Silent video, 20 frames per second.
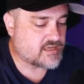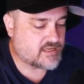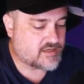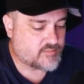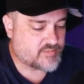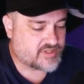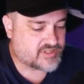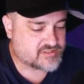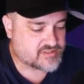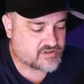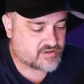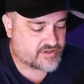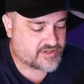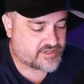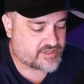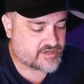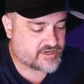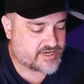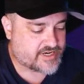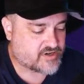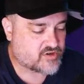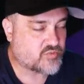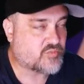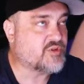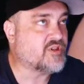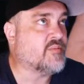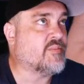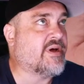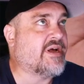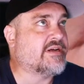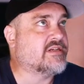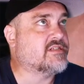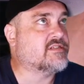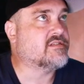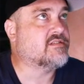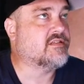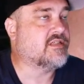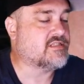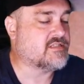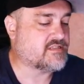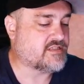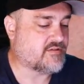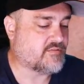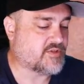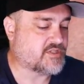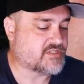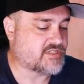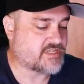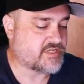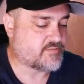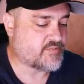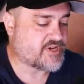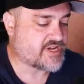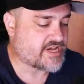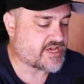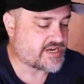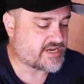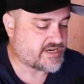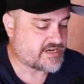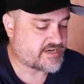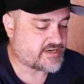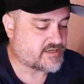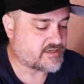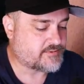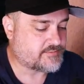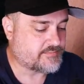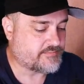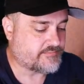But let's go ahead and crack open the box. Let's see what's we got in here.